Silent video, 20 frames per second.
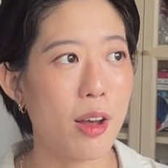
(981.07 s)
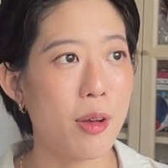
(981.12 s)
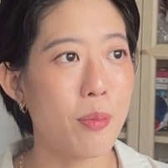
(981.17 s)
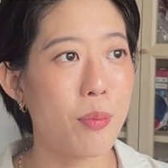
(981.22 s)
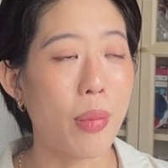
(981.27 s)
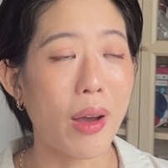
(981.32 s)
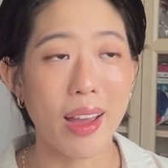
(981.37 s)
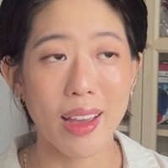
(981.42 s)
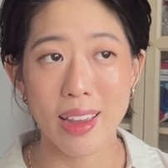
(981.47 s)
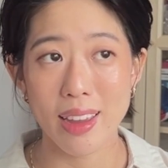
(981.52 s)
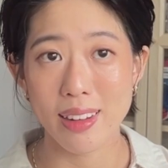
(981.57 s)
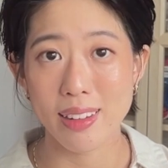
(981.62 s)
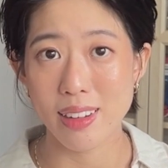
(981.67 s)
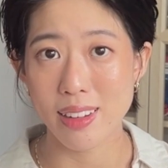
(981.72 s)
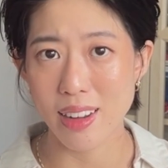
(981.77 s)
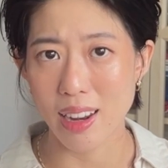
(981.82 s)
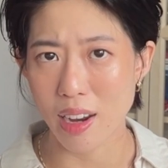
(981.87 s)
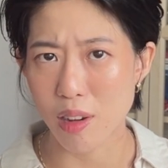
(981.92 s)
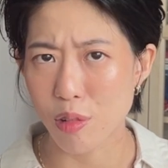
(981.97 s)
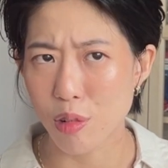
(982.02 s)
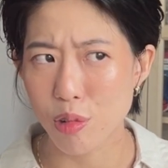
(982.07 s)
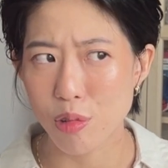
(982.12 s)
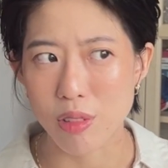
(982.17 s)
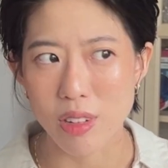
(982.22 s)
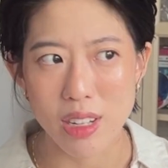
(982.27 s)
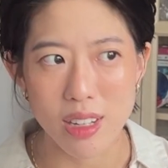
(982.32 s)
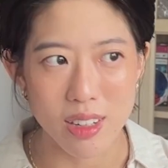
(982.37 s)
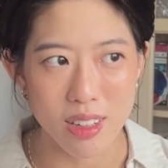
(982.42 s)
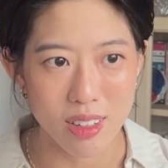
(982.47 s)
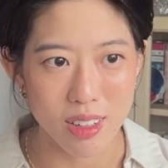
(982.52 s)
by the tarot
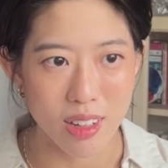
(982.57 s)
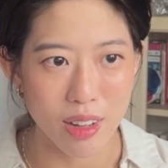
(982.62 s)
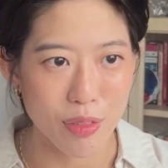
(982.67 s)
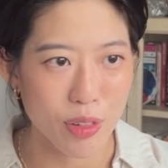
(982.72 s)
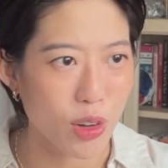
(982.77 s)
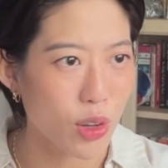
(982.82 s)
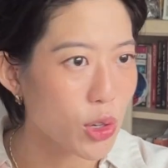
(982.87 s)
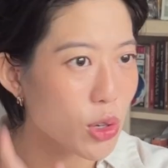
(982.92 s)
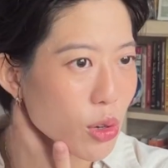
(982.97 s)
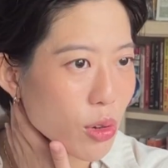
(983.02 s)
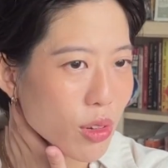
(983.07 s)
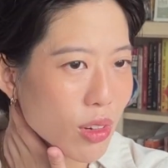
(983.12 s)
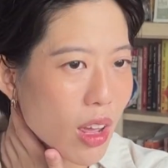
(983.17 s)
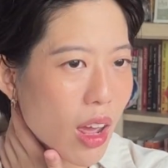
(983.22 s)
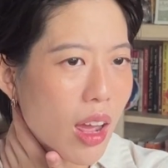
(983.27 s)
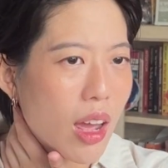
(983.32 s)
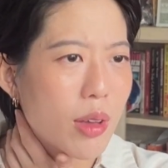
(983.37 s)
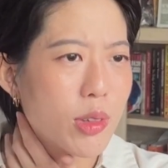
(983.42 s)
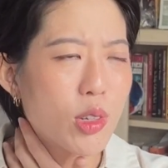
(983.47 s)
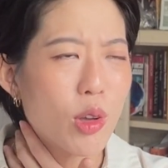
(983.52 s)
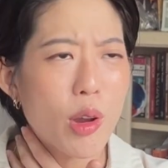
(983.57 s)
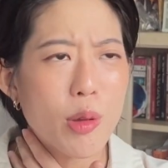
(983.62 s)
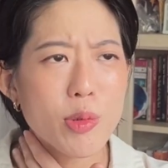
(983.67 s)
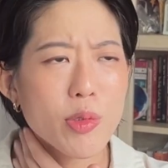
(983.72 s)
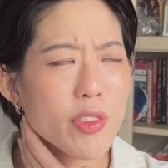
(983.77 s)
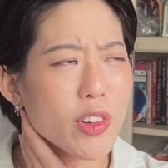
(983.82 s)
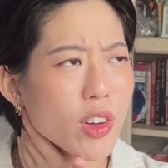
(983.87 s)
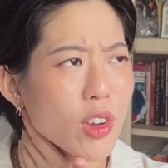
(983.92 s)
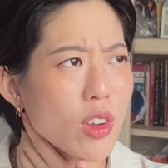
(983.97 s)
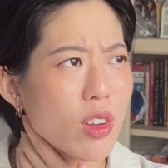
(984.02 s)
reader. I forgot
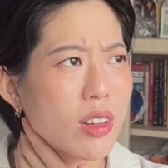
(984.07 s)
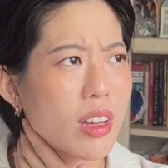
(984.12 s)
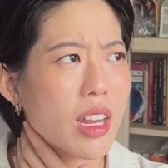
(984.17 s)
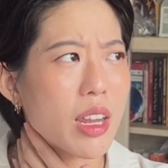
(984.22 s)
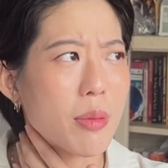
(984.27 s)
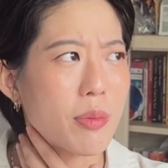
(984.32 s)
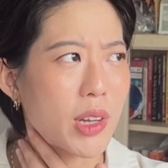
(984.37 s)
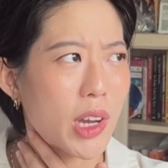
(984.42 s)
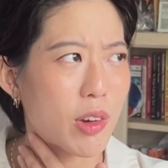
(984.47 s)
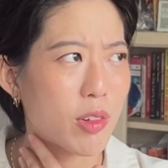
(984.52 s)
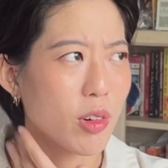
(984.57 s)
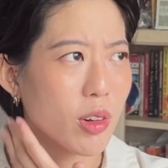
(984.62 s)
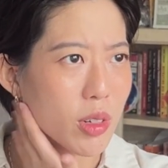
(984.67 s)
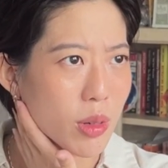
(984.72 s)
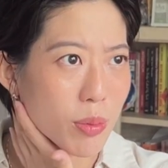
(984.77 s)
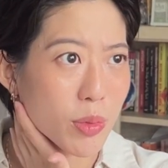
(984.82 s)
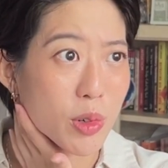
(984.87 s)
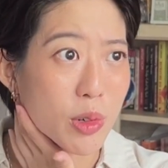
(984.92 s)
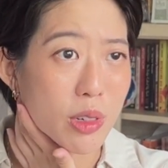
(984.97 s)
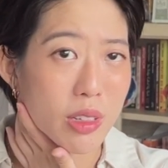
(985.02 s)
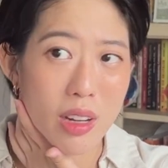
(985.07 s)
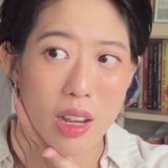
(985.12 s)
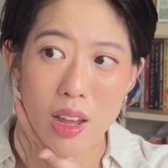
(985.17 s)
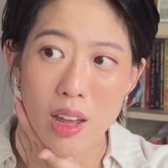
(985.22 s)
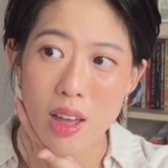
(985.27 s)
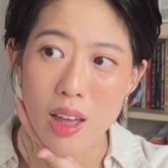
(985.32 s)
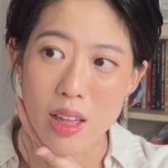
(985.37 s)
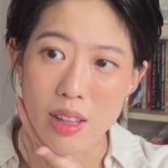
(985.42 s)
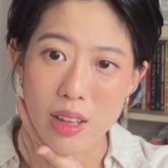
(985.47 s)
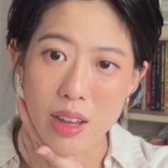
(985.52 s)
your name, Tarot on the Moon,
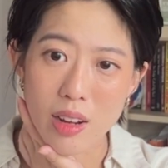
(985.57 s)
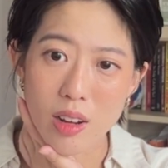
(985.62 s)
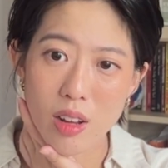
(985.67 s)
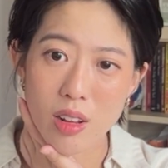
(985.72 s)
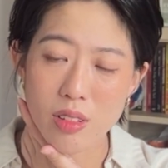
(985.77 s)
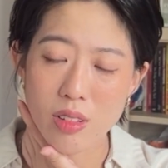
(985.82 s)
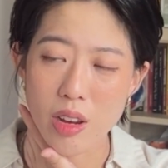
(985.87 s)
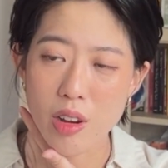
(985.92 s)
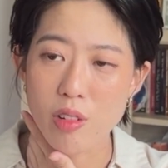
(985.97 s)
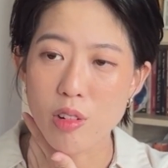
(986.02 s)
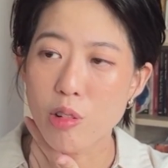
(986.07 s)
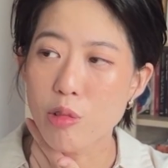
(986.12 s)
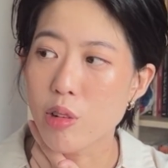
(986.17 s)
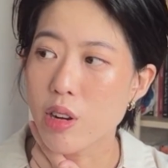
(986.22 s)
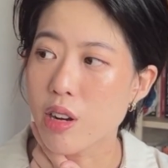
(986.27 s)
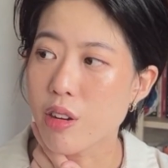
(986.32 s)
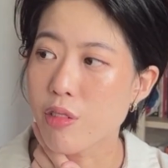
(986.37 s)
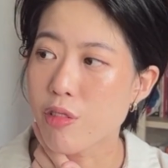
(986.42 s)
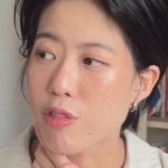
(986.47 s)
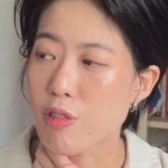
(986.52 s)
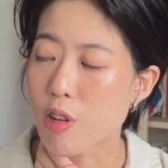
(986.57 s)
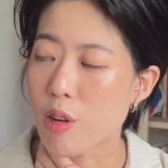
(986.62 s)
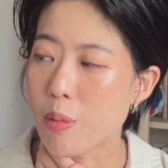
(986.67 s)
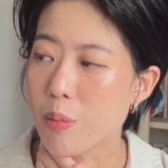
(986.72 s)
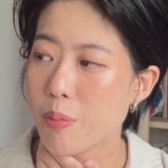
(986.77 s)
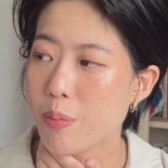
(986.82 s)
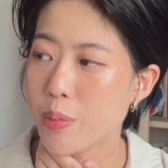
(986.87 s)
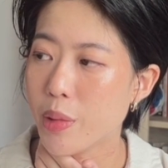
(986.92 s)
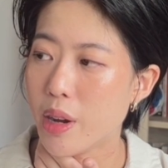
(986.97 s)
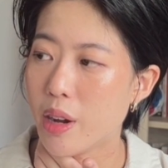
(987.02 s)
that I got a tarot reading
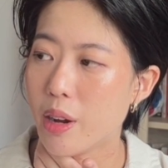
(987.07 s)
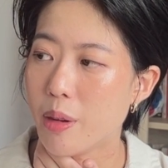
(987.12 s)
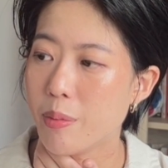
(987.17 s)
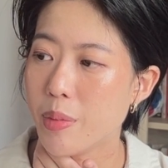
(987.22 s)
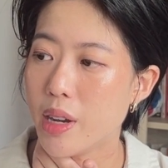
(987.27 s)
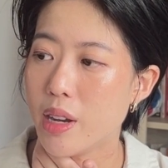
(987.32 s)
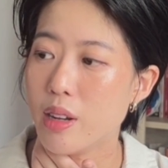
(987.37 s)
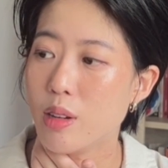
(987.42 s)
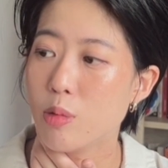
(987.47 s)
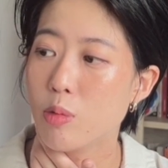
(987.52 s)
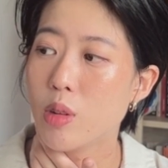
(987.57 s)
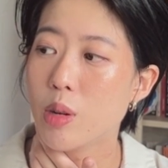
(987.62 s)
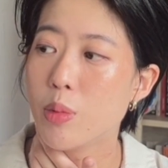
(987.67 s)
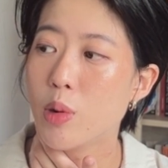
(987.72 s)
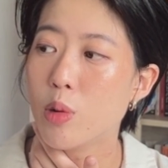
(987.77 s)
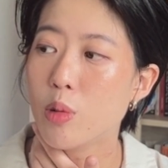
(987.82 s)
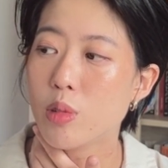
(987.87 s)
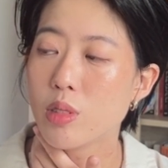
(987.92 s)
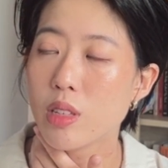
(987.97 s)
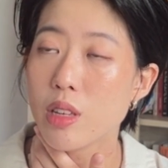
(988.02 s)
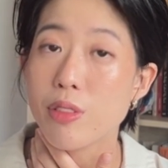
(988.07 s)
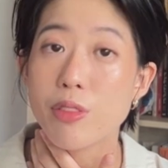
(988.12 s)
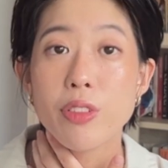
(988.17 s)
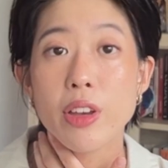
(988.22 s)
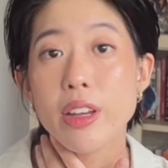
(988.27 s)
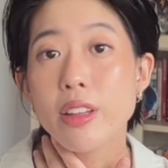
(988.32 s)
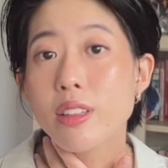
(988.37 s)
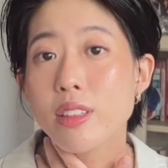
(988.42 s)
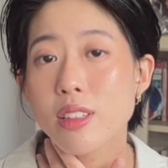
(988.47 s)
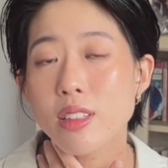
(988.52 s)
from at Wormhole's
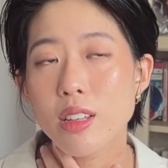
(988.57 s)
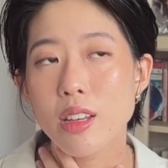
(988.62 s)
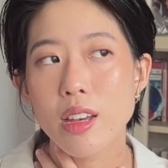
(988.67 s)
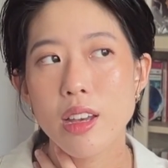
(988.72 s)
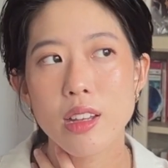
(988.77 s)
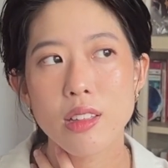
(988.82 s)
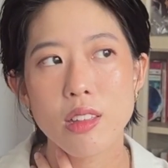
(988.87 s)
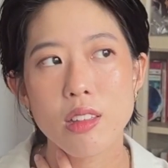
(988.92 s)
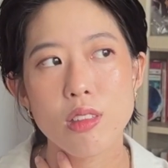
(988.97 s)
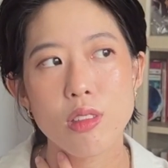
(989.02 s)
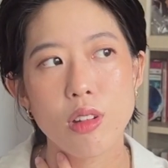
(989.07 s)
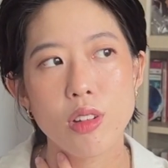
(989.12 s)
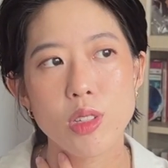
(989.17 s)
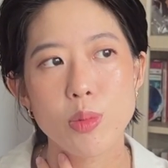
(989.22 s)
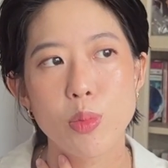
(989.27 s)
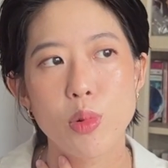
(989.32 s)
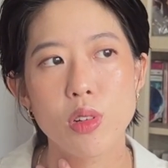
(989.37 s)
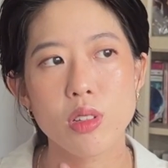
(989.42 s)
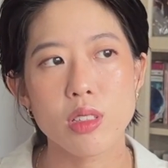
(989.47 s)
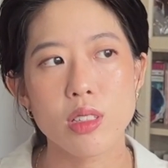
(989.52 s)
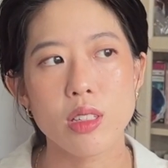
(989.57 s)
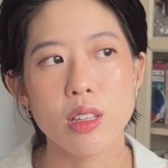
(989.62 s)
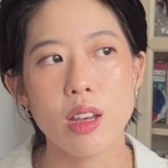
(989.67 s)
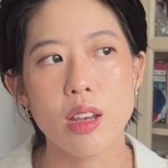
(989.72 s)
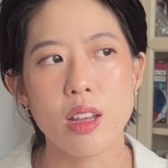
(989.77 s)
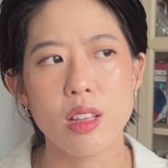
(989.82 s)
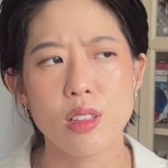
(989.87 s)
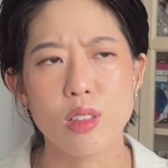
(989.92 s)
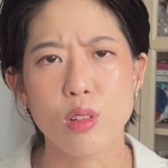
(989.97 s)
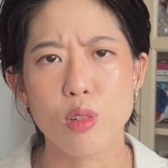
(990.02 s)
event at Ethos Books
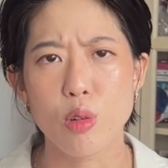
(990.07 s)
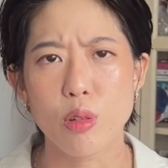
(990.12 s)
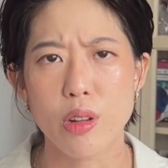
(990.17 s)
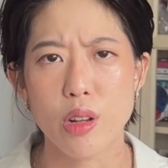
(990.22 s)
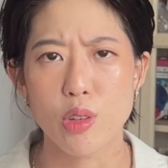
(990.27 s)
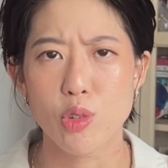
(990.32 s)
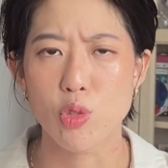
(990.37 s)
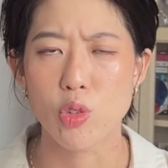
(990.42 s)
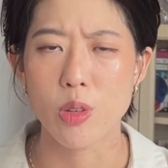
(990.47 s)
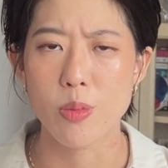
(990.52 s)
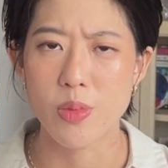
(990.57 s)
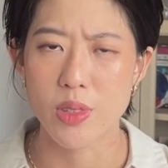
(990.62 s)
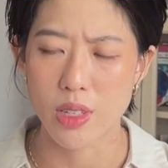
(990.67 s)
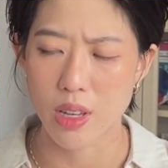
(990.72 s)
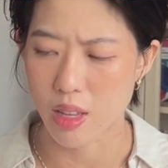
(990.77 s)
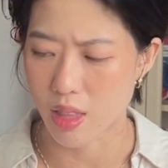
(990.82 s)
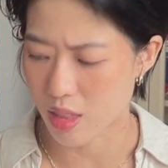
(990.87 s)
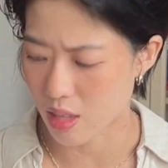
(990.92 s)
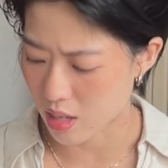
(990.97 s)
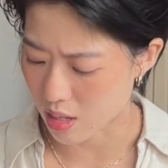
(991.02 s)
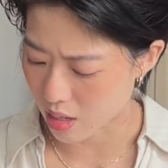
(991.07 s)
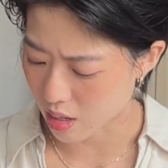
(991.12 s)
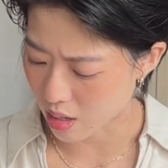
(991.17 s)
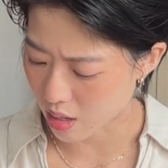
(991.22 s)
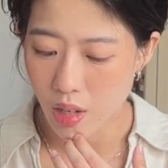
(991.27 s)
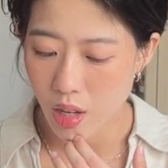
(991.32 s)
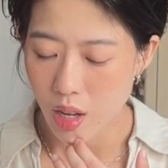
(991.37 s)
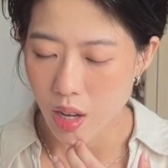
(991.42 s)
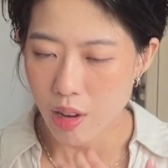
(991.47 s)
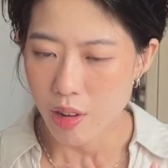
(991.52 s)
at Dakota Dreams, I
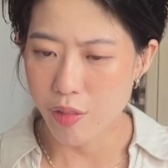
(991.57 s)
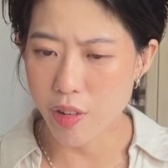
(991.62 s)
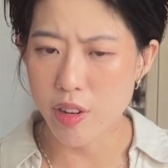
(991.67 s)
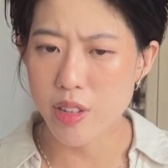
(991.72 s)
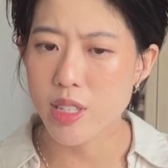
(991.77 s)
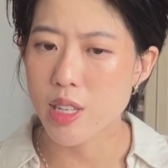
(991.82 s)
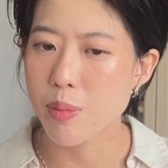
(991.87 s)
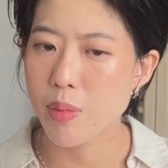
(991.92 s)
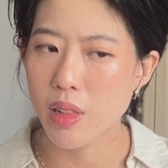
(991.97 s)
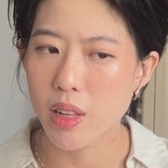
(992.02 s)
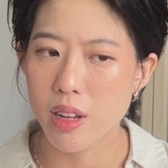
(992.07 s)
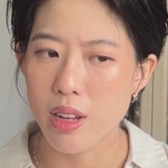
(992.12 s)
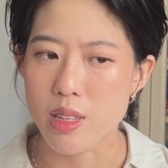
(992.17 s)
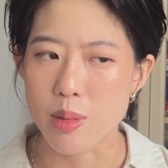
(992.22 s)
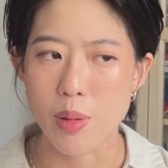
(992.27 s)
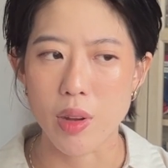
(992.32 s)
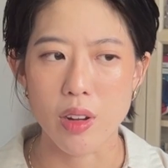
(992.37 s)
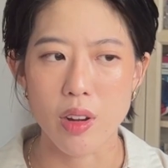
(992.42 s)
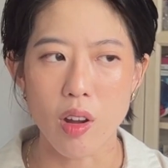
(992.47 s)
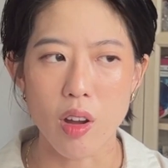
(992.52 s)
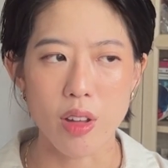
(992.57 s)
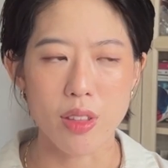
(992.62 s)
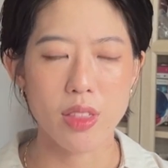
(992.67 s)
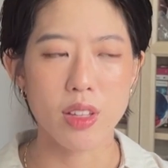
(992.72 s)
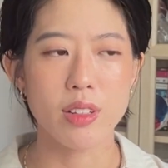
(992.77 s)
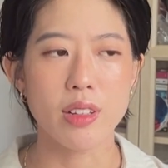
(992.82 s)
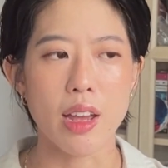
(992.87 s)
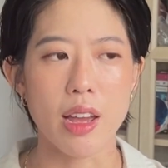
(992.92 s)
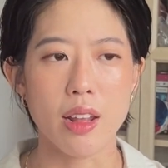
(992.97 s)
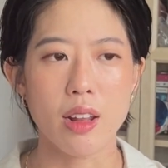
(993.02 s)
think. Very similar. It's about an author
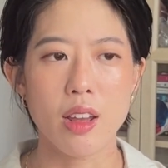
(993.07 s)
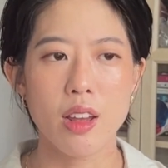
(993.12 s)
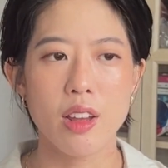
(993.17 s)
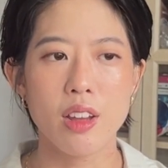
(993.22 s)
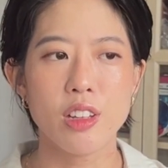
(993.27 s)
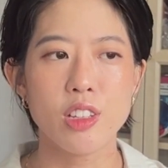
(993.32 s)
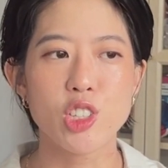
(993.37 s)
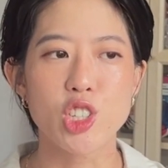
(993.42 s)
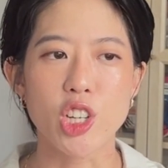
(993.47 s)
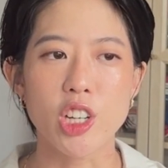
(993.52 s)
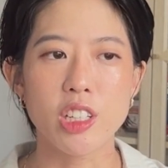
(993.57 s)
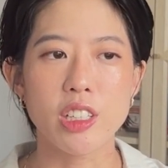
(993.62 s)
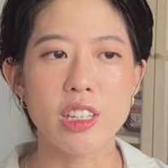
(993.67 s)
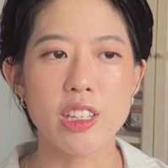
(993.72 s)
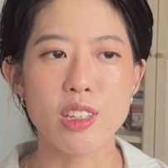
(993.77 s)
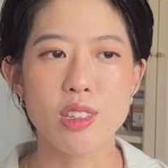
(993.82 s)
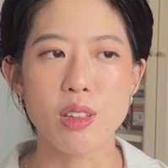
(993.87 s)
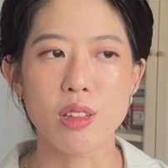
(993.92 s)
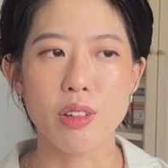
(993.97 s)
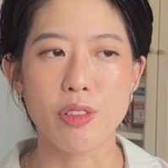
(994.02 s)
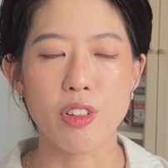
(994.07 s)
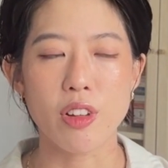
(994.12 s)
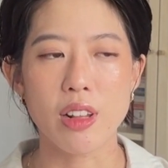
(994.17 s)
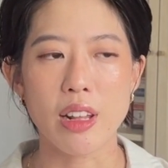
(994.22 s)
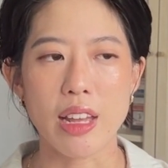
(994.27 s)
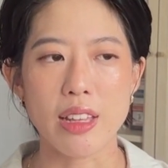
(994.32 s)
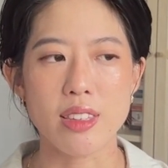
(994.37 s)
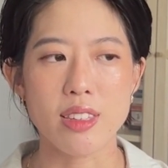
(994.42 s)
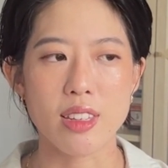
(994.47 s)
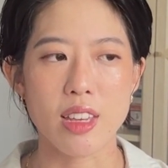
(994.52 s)
that journeys to different
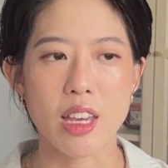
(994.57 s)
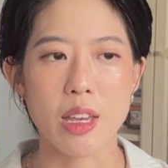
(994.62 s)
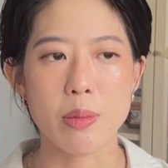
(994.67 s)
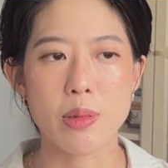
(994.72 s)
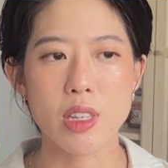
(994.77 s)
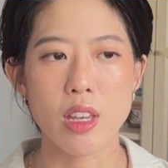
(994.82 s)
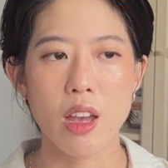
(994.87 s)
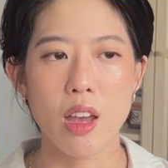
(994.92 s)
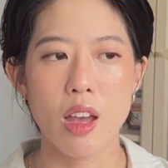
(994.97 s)
landscapes